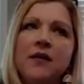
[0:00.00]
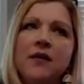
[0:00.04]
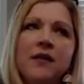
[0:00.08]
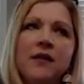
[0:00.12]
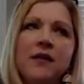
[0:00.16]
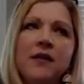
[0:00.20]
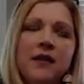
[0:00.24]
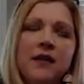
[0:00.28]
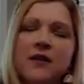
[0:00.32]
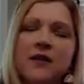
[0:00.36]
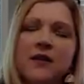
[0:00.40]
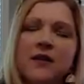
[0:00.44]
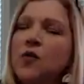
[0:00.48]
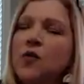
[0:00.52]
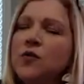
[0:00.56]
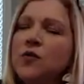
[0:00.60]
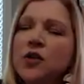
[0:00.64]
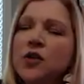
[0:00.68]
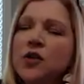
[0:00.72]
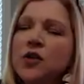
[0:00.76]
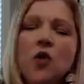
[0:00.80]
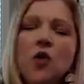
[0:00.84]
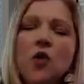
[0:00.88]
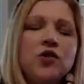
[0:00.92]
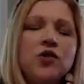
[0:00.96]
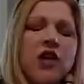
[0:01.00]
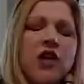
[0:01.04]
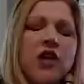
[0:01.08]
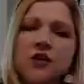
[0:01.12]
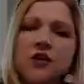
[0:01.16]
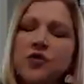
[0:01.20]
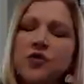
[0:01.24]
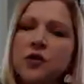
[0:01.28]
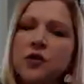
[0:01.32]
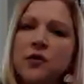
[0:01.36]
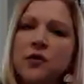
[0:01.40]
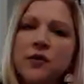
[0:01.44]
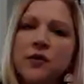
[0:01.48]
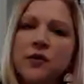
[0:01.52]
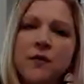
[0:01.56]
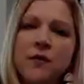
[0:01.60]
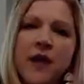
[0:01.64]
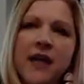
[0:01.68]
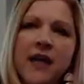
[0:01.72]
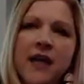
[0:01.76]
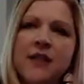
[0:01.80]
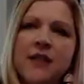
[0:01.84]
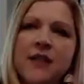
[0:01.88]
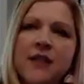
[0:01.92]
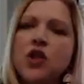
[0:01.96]
no, no doctrinal
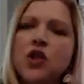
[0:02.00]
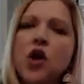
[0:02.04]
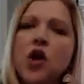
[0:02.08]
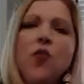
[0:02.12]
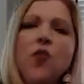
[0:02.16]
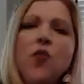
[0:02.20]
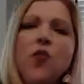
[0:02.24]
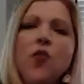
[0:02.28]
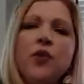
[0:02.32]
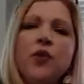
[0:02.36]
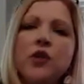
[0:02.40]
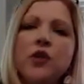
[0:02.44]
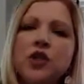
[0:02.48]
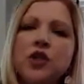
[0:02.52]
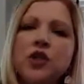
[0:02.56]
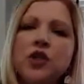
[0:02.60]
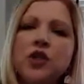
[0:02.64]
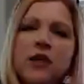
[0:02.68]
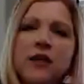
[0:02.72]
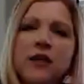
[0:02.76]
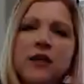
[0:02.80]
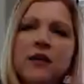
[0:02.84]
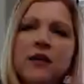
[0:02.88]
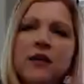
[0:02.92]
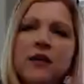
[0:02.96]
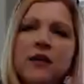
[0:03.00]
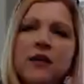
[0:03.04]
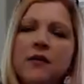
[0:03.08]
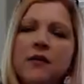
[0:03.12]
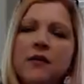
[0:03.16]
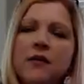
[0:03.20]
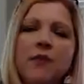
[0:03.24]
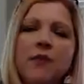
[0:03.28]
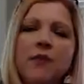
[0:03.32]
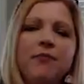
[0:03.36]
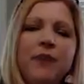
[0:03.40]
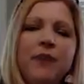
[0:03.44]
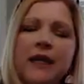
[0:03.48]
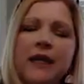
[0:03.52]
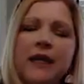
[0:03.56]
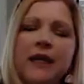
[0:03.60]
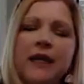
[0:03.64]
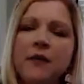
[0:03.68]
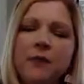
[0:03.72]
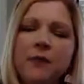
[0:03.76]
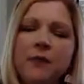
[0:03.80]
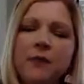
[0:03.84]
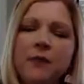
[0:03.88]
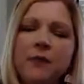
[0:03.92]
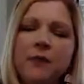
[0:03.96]
debates, no pushing or
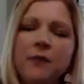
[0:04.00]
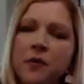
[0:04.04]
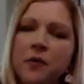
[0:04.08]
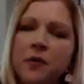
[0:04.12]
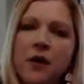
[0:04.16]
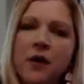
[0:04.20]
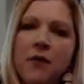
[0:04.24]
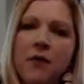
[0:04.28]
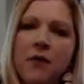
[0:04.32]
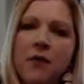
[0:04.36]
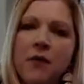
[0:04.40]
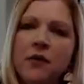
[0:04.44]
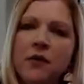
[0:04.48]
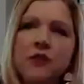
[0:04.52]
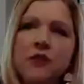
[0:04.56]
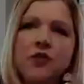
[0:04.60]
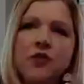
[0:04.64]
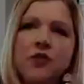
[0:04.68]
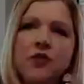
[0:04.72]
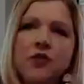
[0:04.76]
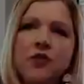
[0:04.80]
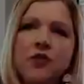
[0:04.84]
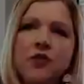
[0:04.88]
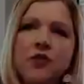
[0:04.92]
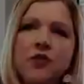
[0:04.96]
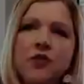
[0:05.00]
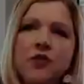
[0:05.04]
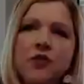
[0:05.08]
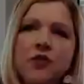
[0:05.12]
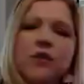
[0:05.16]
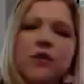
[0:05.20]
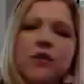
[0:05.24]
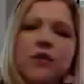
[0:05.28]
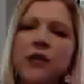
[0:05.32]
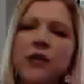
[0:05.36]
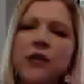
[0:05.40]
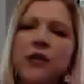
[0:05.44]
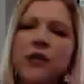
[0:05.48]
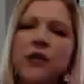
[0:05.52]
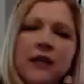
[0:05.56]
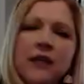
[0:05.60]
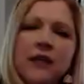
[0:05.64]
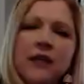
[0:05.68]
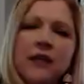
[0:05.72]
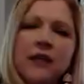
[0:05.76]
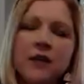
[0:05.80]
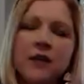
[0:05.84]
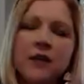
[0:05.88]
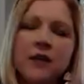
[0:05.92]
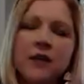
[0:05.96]
beating people up with tort. We don't do any
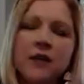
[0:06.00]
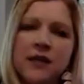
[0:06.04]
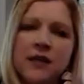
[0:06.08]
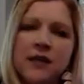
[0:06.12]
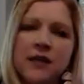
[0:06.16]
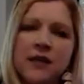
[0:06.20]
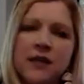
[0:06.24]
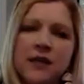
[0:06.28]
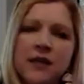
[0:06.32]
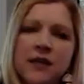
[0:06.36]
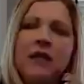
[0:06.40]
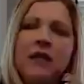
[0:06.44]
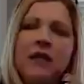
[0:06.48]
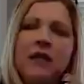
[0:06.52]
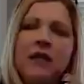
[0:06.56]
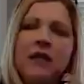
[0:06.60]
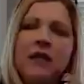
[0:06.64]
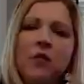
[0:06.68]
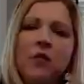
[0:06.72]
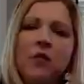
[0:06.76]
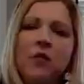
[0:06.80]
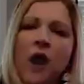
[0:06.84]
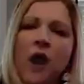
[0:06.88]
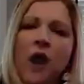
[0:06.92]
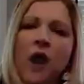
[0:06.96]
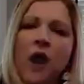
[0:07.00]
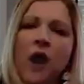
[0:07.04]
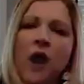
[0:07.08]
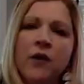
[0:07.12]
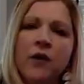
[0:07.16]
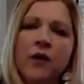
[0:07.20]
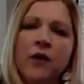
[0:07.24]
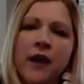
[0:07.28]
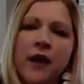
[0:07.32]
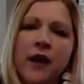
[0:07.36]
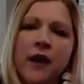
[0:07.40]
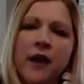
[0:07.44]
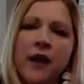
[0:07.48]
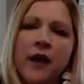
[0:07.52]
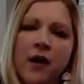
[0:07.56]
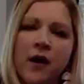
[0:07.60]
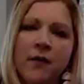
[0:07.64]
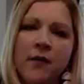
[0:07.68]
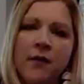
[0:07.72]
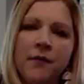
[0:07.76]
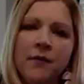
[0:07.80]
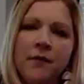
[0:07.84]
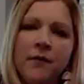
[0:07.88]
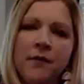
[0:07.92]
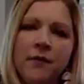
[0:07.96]
of those things. We meet them right where they
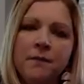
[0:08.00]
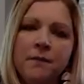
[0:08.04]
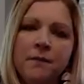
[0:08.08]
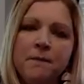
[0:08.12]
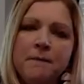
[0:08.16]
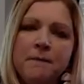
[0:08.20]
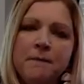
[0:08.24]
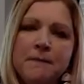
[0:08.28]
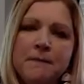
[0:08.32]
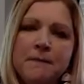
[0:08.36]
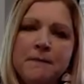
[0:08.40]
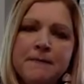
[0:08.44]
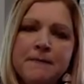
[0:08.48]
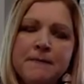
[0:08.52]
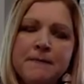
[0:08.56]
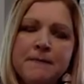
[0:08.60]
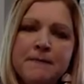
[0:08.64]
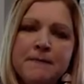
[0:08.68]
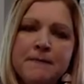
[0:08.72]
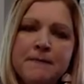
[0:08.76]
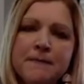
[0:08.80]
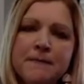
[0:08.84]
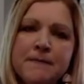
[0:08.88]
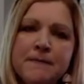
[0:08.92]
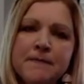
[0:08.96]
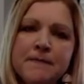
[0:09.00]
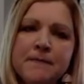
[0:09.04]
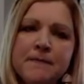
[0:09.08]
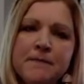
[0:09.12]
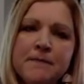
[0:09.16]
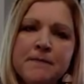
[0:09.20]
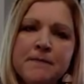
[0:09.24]
are. Love that.